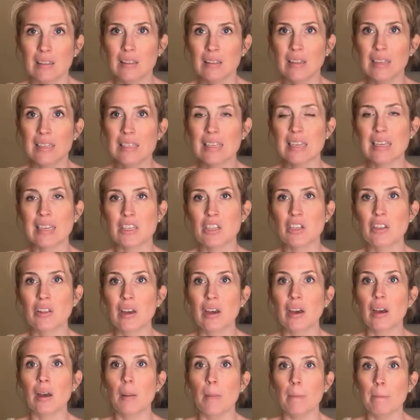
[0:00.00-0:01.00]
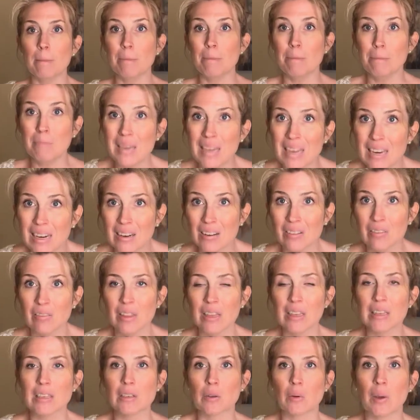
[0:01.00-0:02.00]
let's get to the meat of
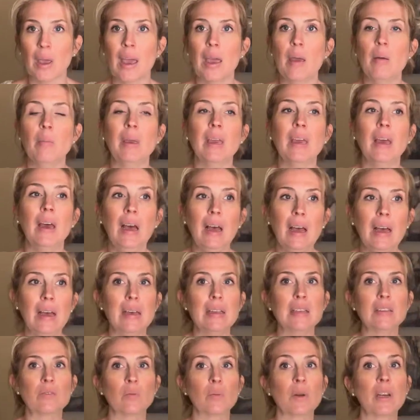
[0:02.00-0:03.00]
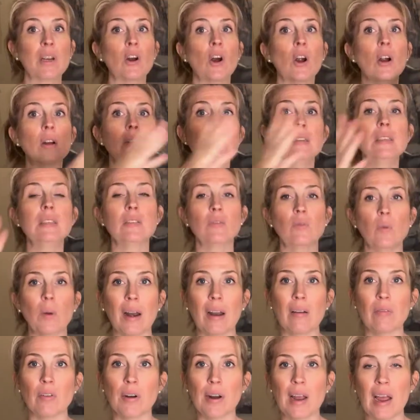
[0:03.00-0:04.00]
this, okay? Because regardless of
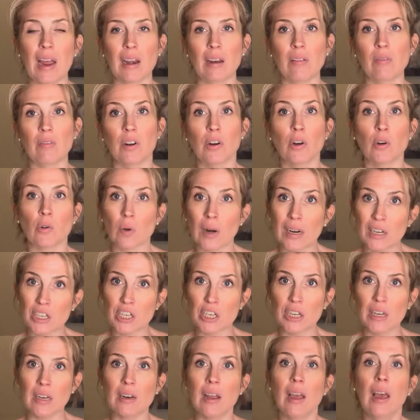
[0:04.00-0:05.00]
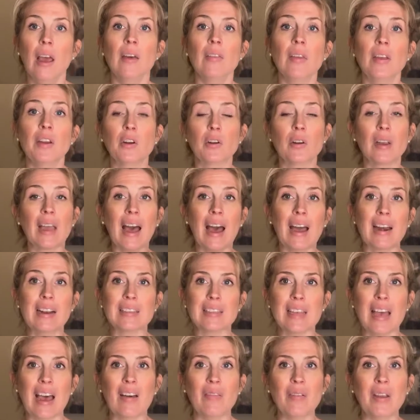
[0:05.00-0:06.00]
whatever kind of aggression that your cat
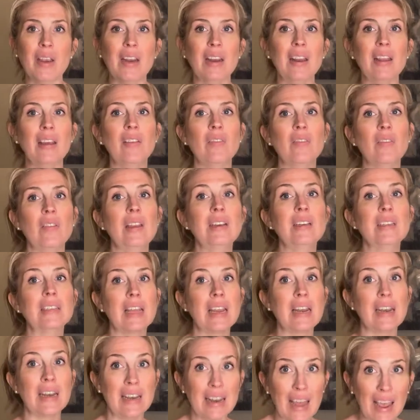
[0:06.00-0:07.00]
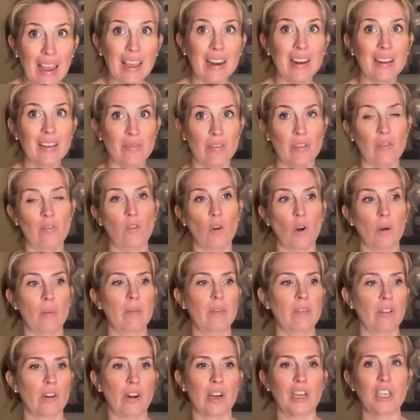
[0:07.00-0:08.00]
is having, if it is a negative
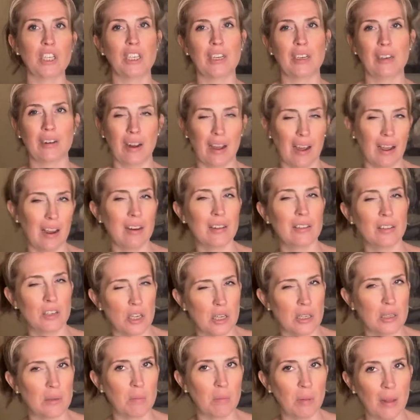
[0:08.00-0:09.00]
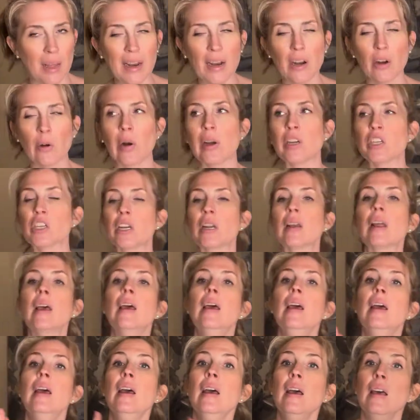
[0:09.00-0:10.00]
form of aggression, not just play aggression,
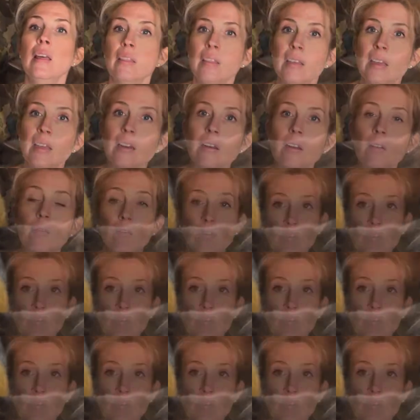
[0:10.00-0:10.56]
then